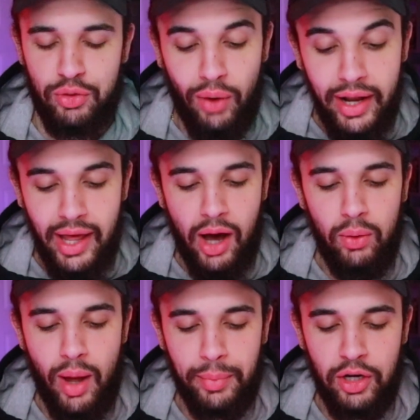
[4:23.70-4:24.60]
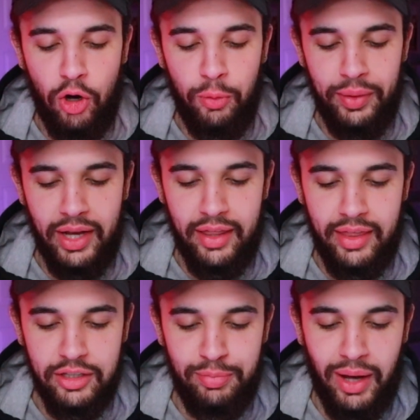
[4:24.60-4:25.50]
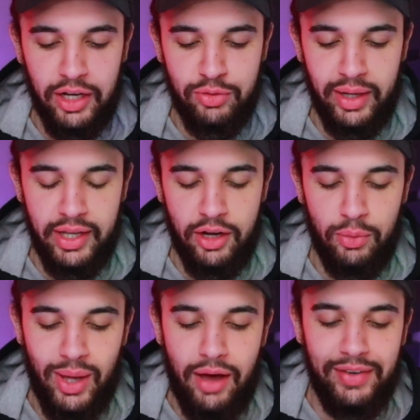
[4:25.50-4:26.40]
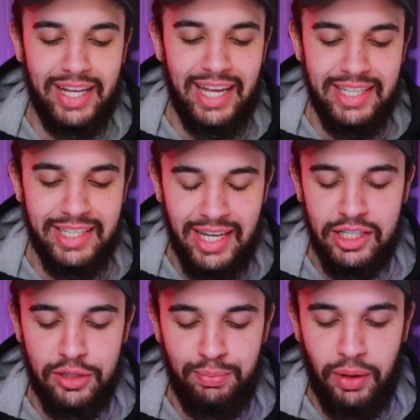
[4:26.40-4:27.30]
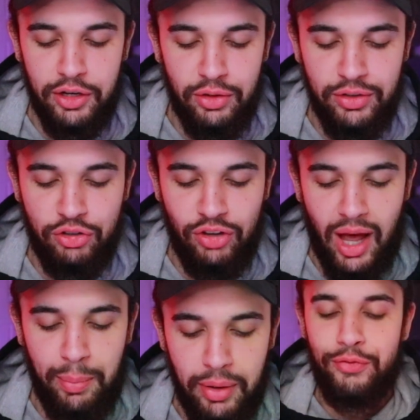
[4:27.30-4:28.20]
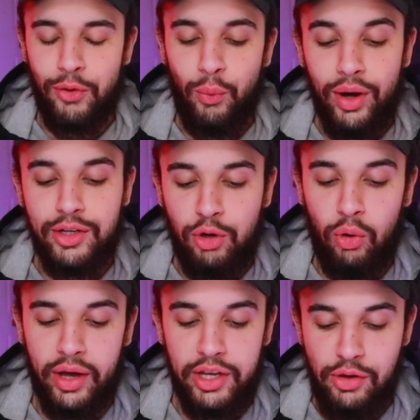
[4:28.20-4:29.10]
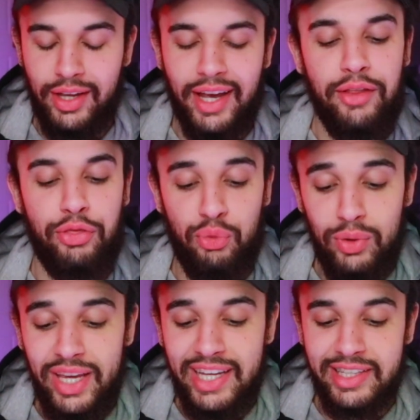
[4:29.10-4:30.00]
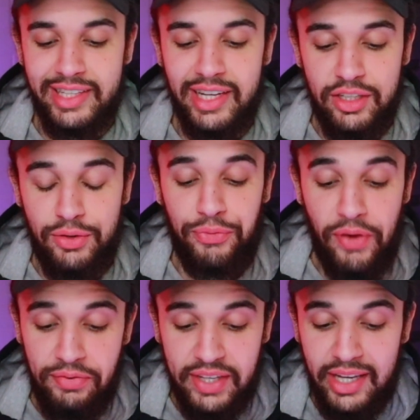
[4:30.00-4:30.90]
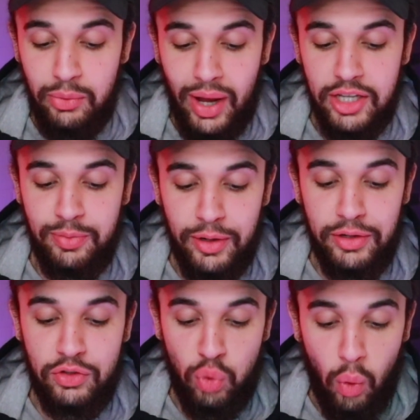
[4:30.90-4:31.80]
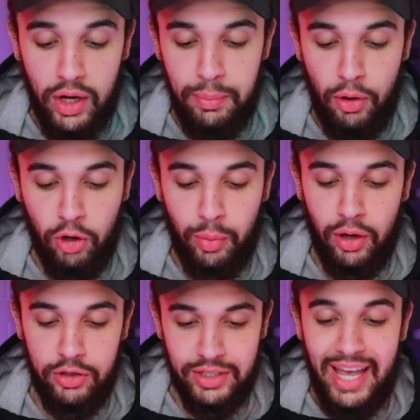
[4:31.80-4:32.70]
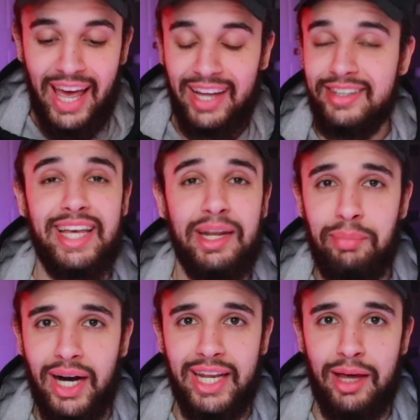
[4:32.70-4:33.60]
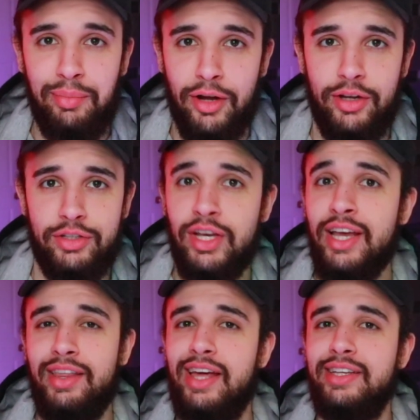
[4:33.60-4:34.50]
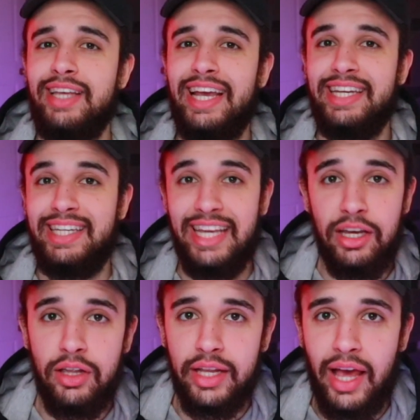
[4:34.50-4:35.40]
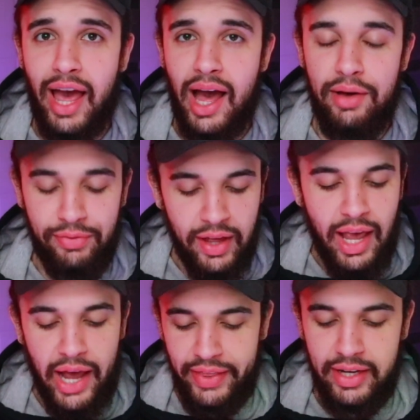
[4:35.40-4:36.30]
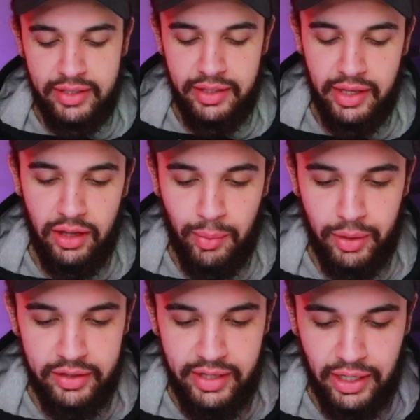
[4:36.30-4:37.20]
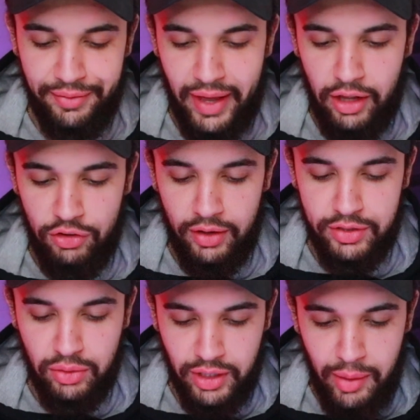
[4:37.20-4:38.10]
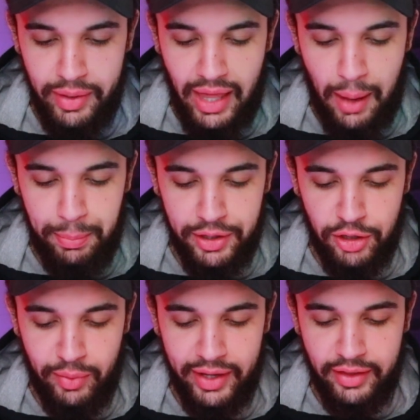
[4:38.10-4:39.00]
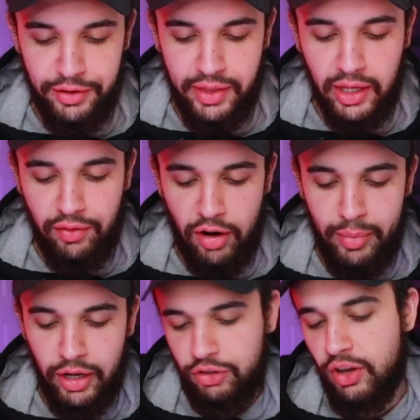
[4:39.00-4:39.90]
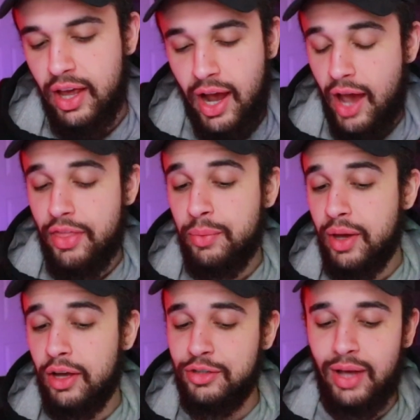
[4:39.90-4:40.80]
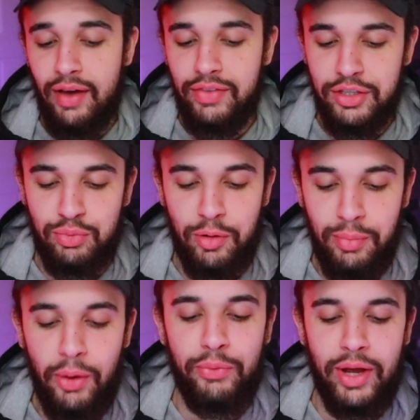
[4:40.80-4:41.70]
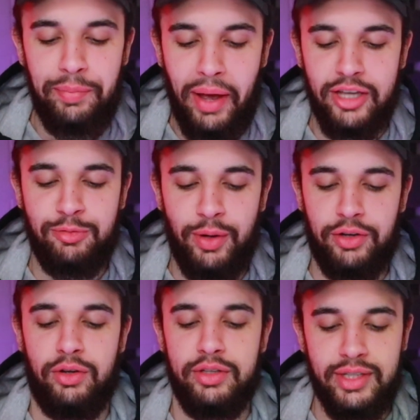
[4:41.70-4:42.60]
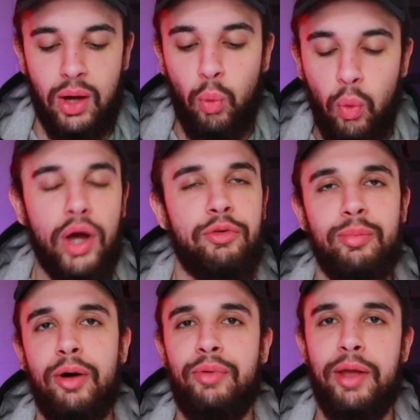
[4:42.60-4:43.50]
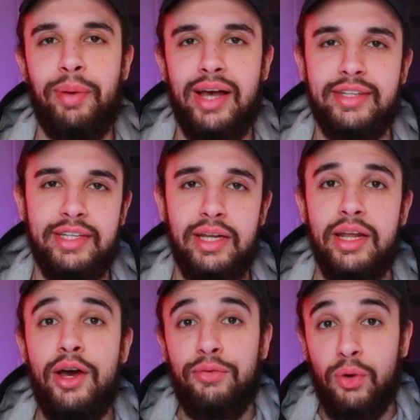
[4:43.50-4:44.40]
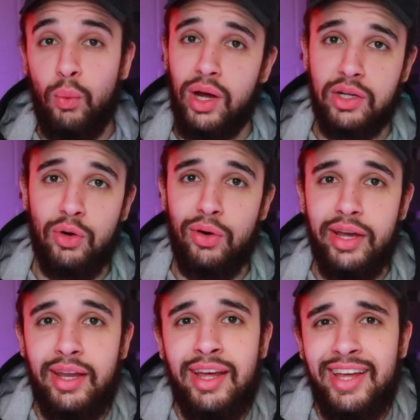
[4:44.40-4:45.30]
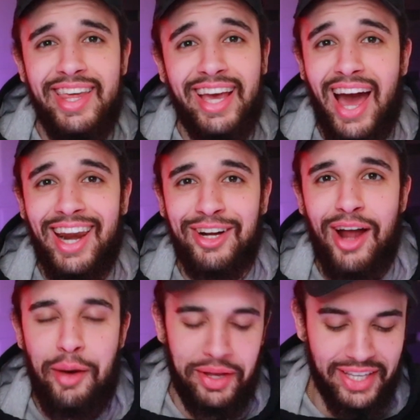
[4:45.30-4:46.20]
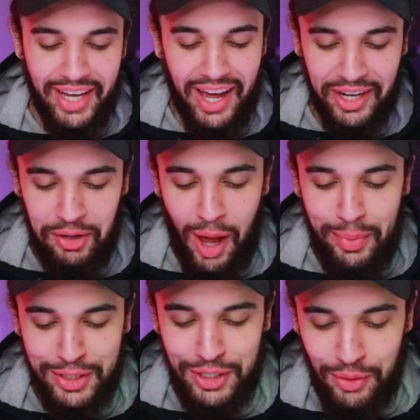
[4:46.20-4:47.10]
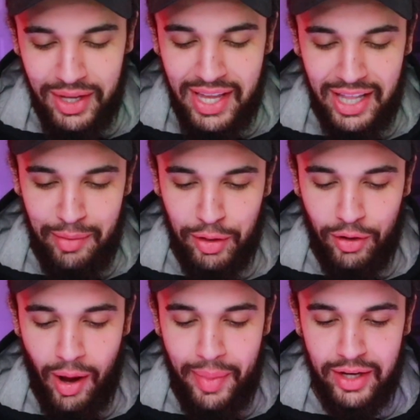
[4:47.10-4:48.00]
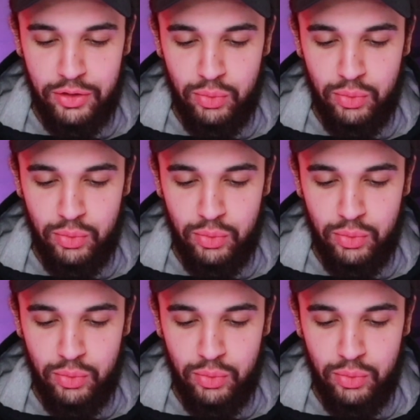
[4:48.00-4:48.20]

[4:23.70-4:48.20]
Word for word: right now, I'm going to open this box right here. We have an incense bundle in the shop. For one coin, you can get 3 incense, 15 raspberries, 20 Pokeballs, and 10 pineapple berries. That is a deal and a half and that is a deal I'm going to take advantage of. So give me that bundle right there. Thank you very much. And then we also have this remote raid pass bundle. It's got one remote raid pass in it for one coin. You got to grab it. You got to grab it. So let me grab that as